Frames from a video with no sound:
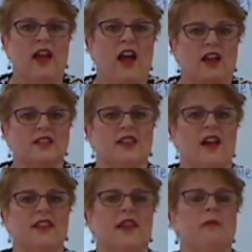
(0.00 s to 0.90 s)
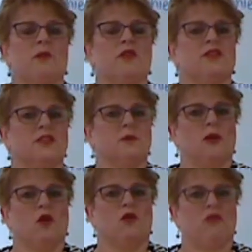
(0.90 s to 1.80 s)
Assign that person to be
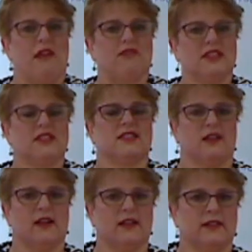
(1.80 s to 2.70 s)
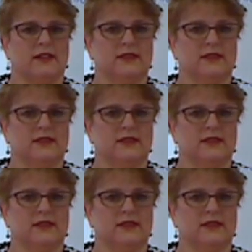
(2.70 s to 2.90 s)
your graphic designer.